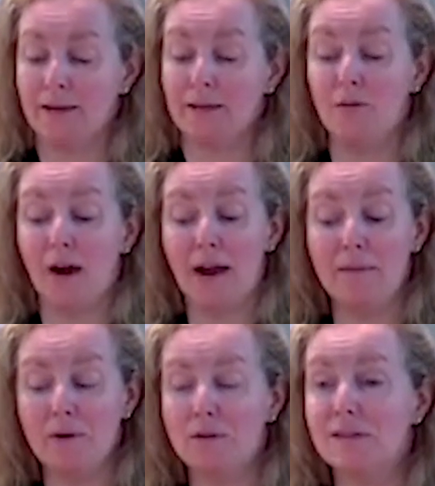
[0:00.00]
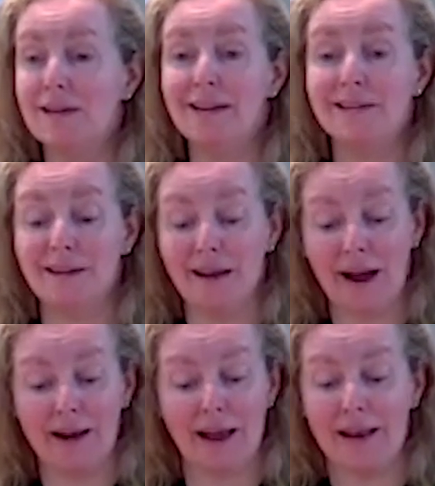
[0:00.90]
Divine mercy is
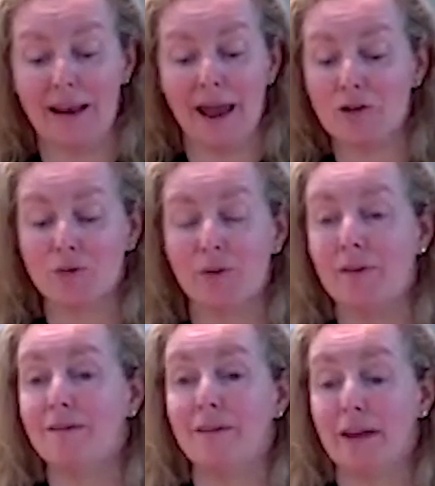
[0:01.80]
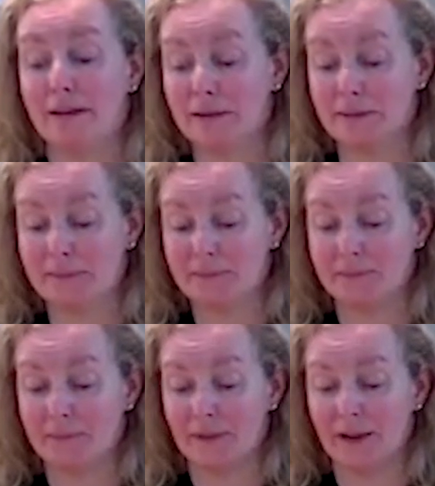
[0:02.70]
not a natural event.
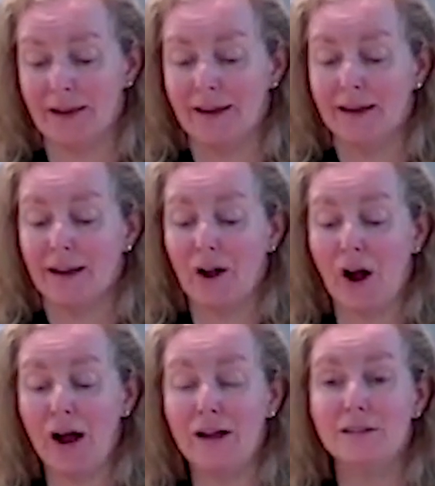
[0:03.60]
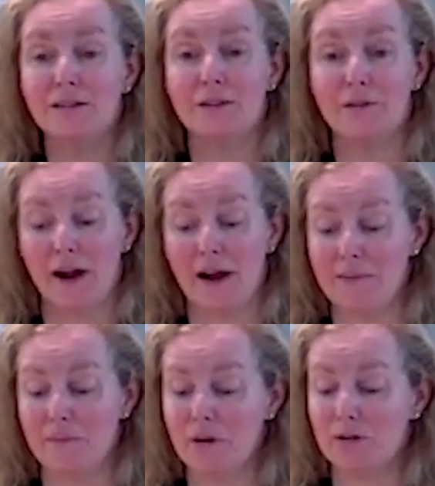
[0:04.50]
God's
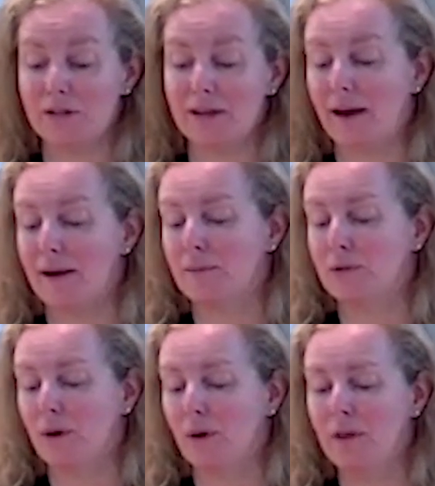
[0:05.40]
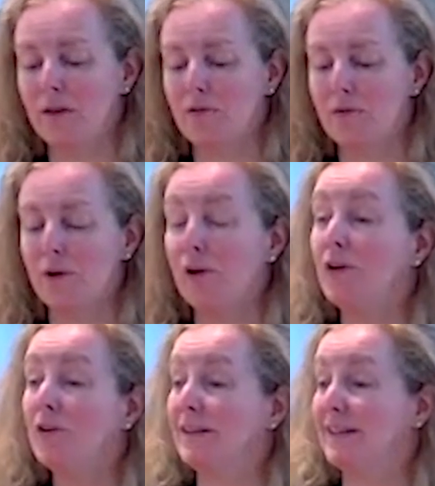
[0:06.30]
divine mercy comes only through the
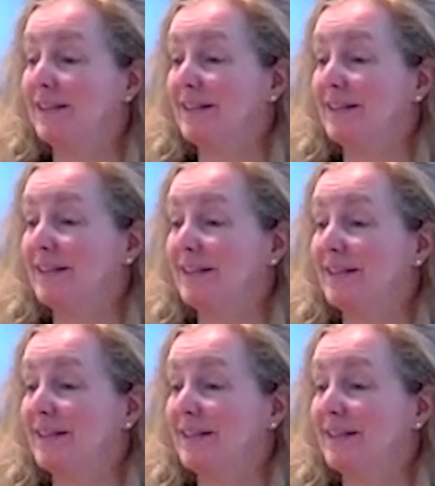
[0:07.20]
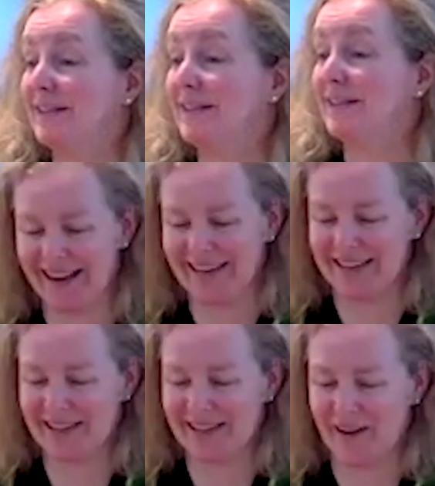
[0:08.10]
goodness and loving
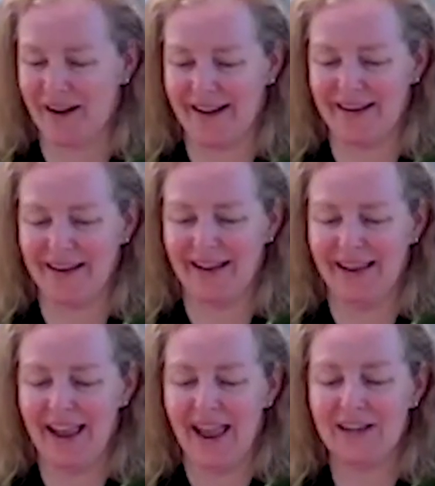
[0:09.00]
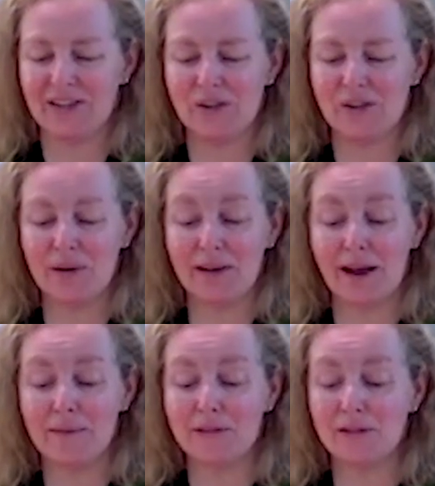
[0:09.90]
kindness of God. And so it
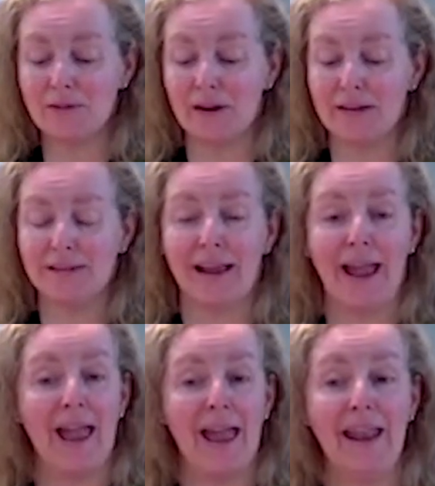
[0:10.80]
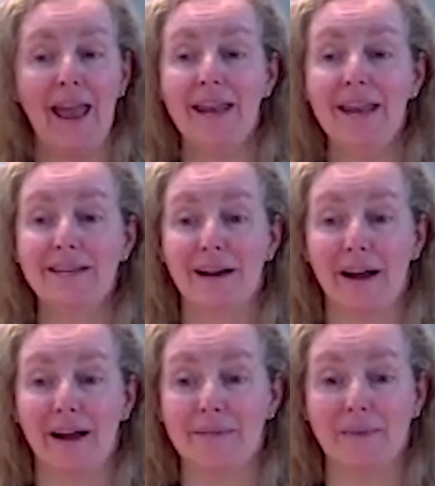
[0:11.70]
comes to us at any
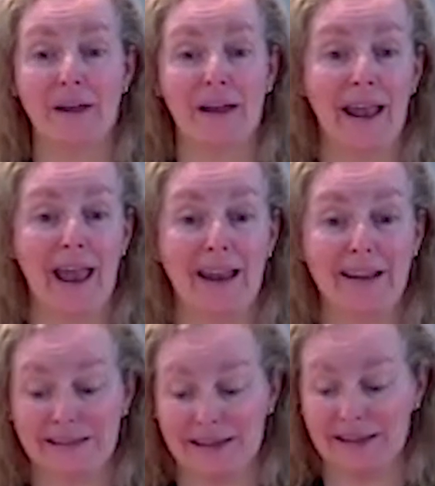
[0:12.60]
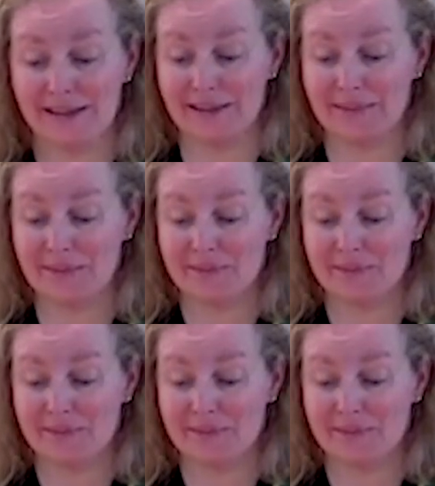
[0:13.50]
time and any season.